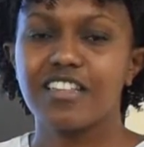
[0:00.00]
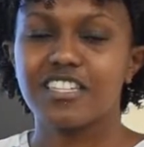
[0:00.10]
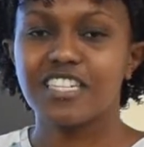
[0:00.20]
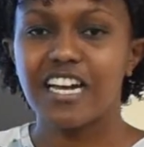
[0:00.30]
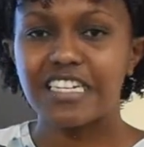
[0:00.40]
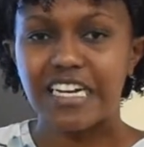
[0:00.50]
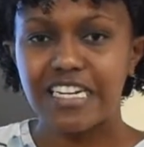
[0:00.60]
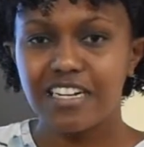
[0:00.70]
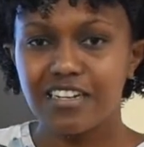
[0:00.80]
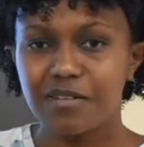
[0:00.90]
the
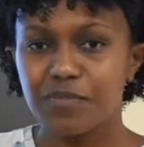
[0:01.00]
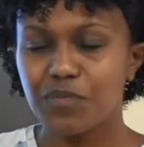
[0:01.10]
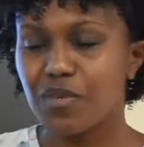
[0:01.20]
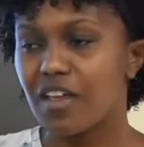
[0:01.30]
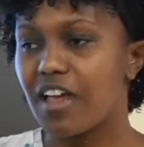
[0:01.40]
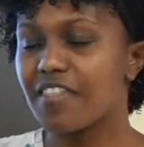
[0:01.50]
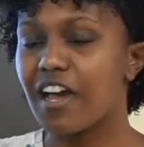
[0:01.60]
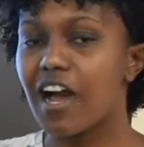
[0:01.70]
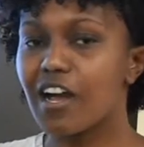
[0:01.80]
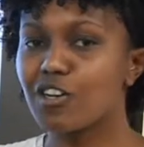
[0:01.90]
standard and
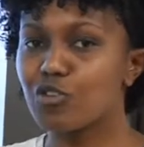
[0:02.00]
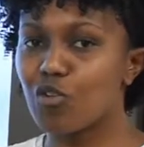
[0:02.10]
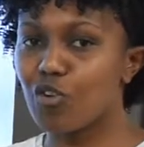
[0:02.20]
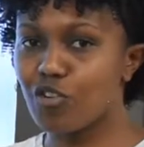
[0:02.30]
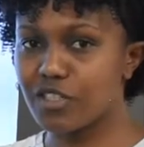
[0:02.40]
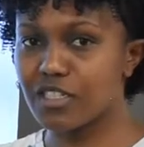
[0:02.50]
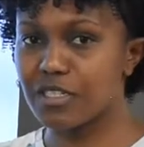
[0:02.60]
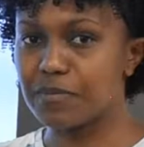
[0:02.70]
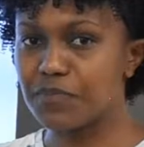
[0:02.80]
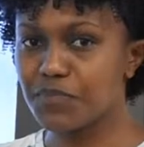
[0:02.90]
the actual
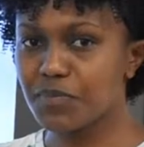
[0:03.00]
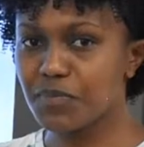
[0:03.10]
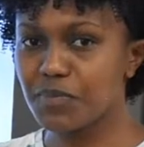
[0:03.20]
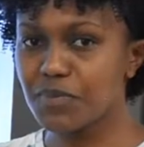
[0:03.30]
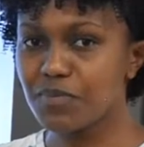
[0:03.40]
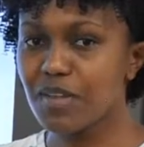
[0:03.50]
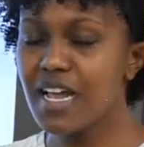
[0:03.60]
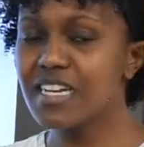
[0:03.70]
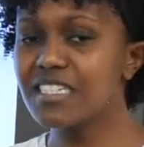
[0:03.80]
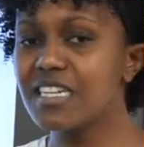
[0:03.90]
cost
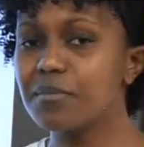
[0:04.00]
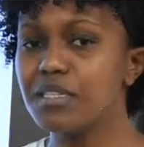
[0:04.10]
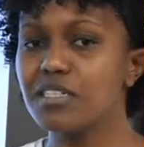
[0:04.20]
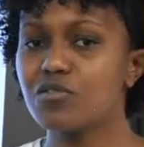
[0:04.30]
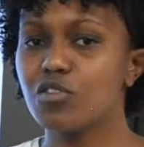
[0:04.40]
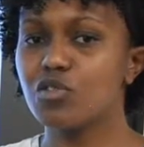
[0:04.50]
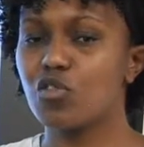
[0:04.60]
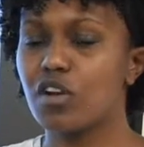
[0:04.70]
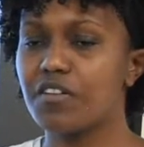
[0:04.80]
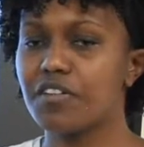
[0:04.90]
and determining what you
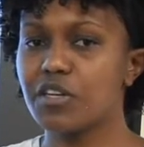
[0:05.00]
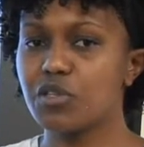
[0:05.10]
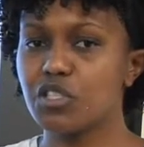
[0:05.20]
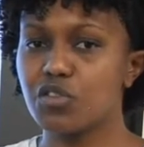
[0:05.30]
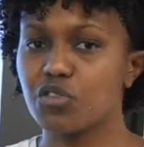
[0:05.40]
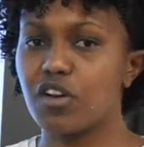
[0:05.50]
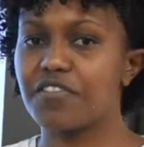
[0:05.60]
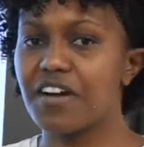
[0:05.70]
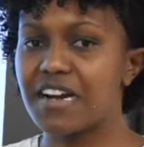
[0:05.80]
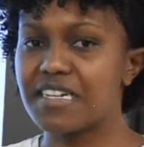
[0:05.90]
call a variation or
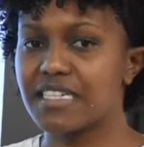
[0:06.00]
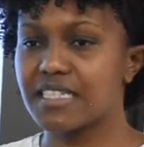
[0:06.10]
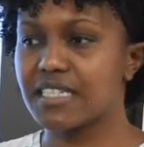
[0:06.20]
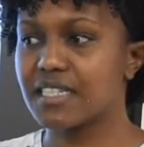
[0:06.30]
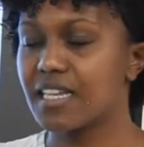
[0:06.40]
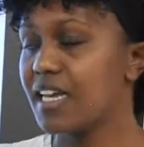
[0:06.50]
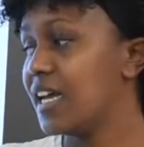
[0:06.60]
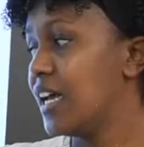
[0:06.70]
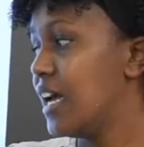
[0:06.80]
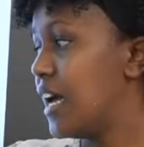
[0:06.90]
a variance.
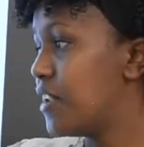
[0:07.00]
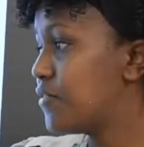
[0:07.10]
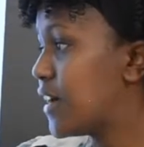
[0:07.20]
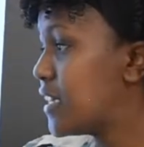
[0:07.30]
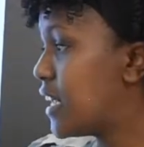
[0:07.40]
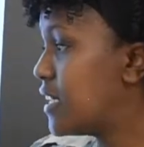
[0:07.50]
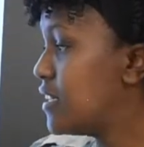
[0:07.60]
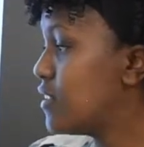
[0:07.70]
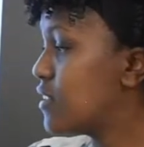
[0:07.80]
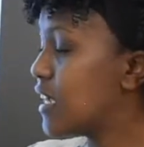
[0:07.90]
And
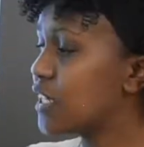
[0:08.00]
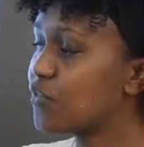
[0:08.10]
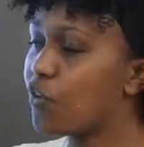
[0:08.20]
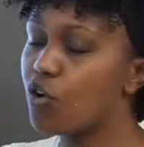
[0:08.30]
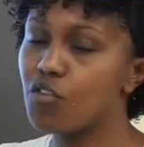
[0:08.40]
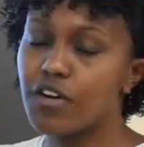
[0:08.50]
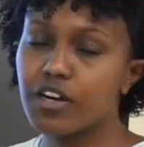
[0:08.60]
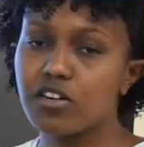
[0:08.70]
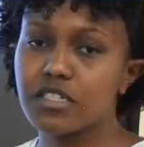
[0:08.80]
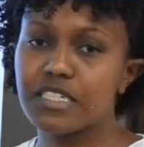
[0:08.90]
finally, just for
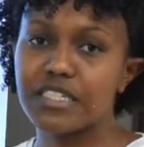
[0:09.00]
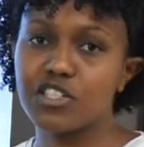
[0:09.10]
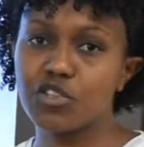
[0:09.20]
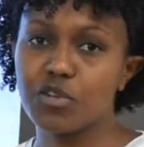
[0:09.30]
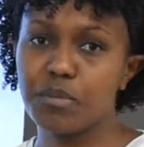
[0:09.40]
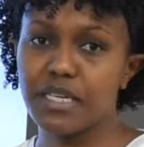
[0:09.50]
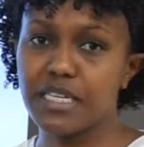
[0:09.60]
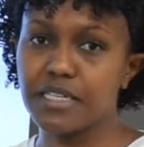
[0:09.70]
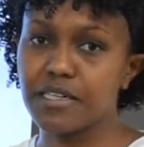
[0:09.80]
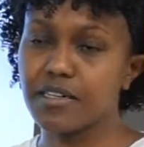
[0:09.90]
overall decision
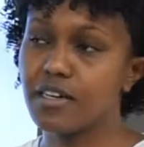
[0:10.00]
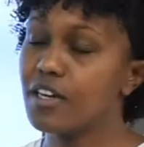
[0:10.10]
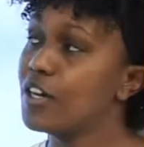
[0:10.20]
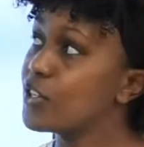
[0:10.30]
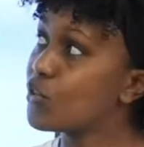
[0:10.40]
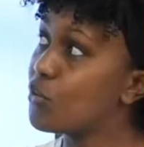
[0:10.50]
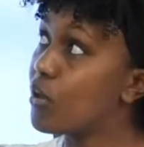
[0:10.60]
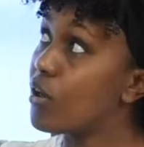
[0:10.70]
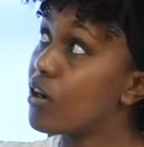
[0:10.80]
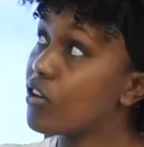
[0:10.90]
making.
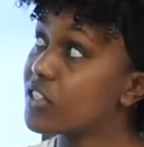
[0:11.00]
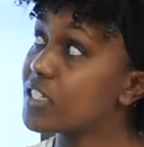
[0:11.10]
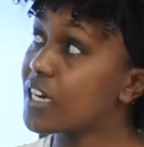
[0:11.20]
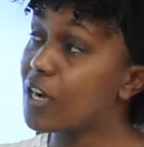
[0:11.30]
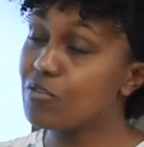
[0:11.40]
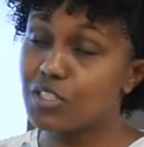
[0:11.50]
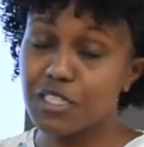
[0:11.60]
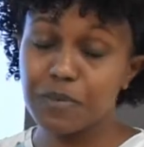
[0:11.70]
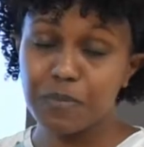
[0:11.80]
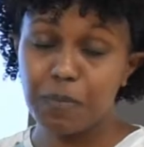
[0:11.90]
So cost
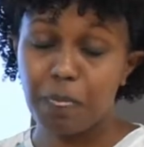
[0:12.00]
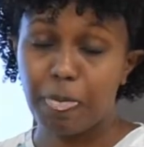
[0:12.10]
accounting,